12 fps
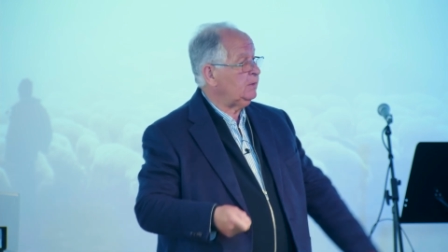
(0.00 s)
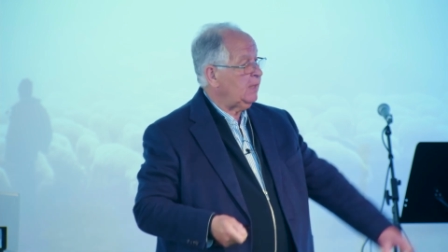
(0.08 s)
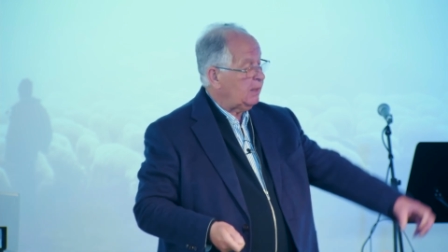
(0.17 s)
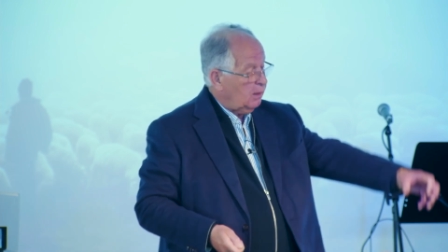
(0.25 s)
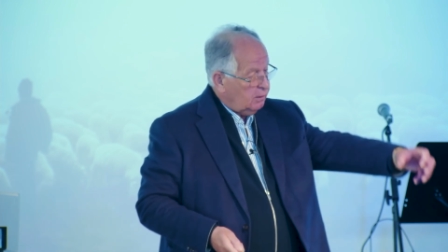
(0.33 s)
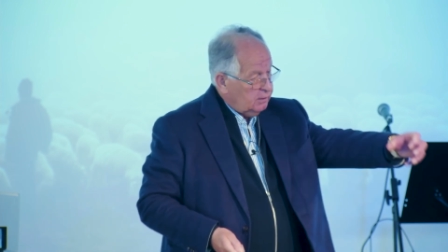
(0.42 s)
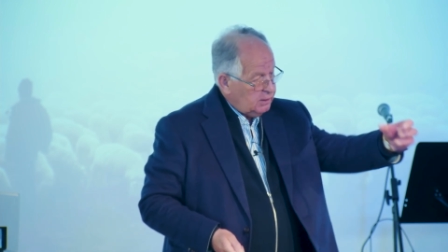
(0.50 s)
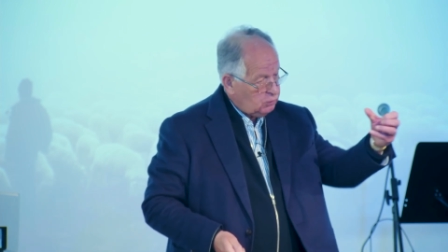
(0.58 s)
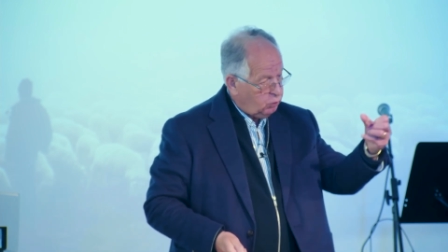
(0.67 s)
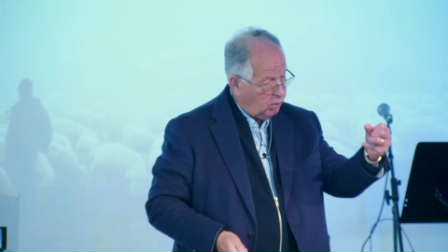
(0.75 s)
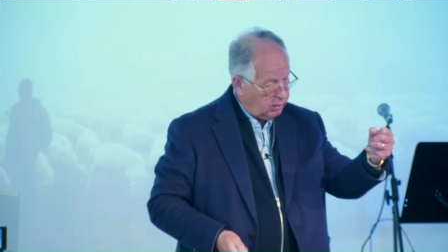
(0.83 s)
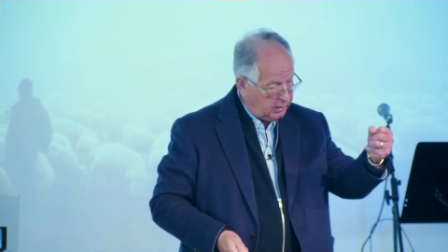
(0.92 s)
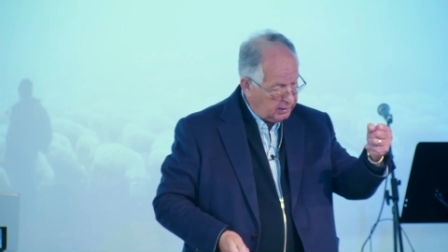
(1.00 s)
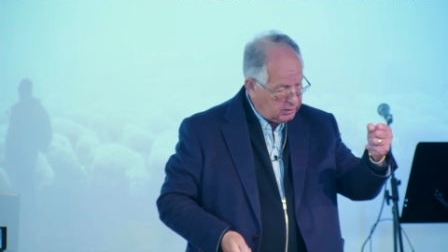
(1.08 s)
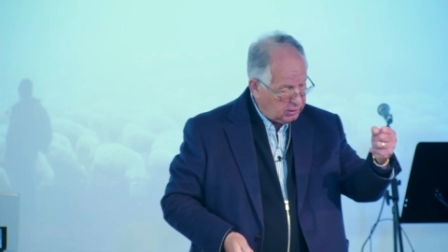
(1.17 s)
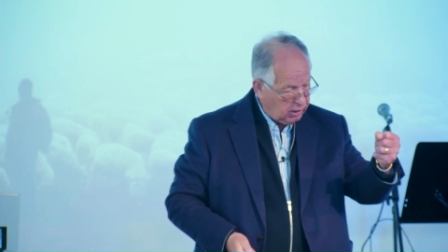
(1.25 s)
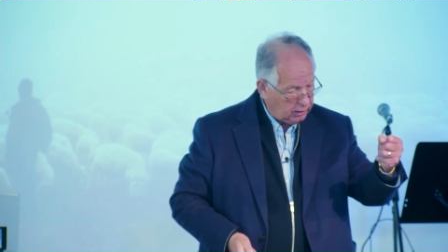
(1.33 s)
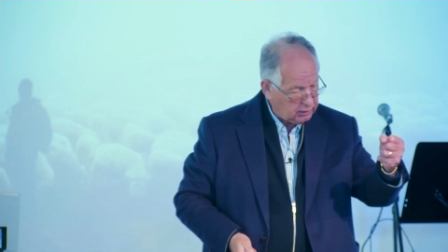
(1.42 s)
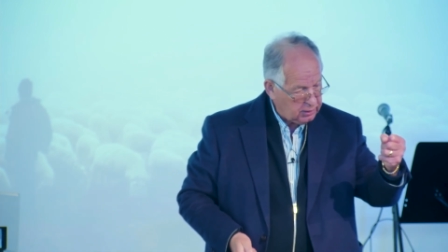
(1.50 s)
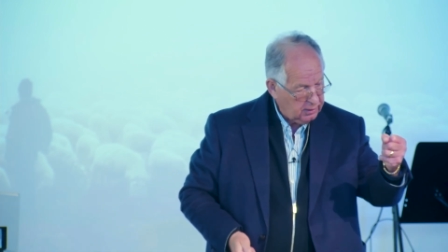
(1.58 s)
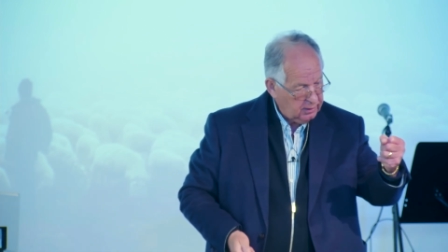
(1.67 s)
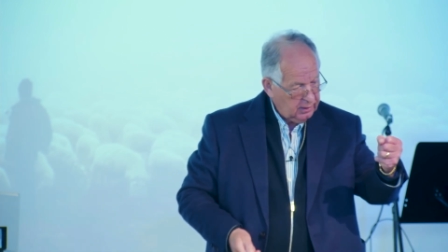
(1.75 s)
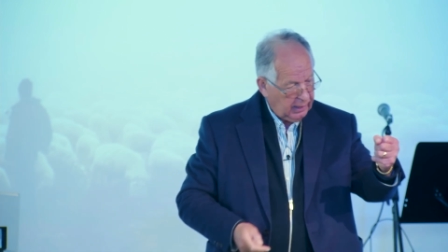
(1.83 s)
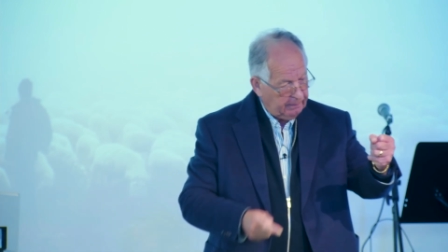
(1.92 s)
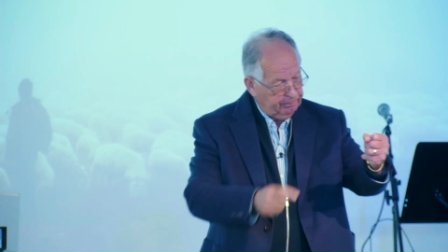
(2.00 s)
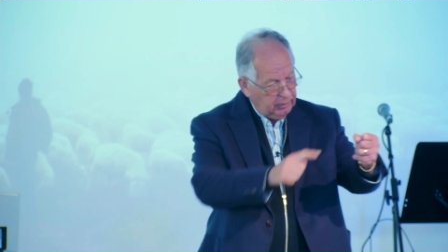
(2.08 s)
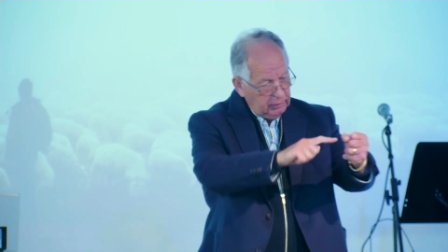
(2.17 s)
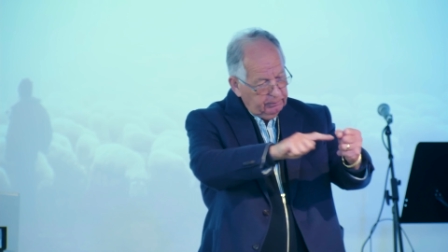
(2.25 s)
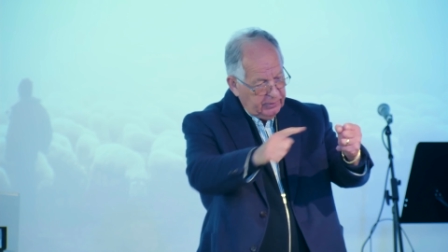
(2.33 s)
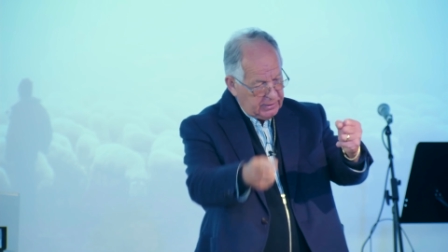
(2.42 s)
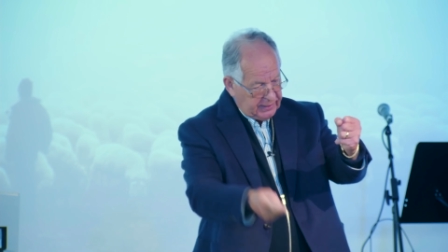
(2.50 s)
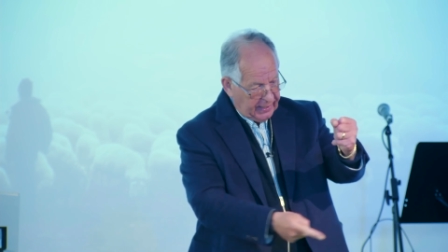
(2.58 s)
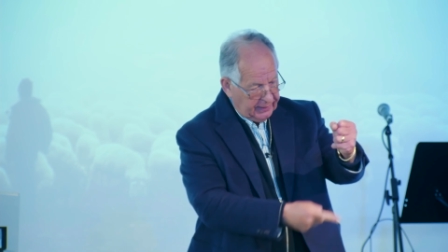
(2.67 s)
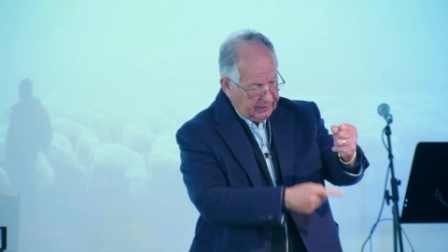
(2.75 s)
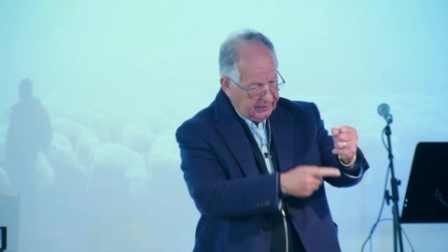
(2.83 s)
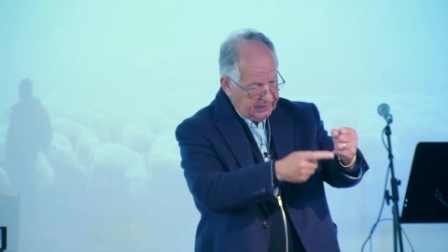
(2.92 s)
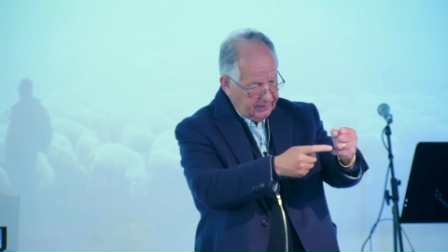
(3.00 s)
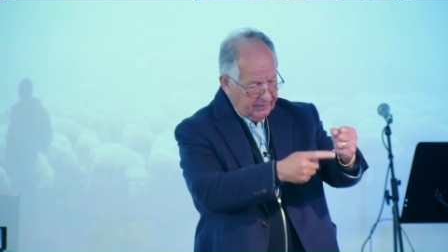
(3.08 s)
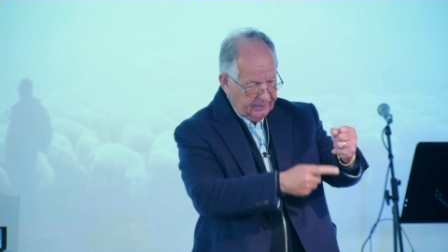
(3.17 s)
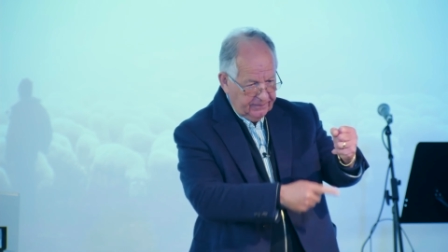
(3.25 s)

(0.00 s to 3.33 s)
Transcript: But then on this one, he's got a bulbous end.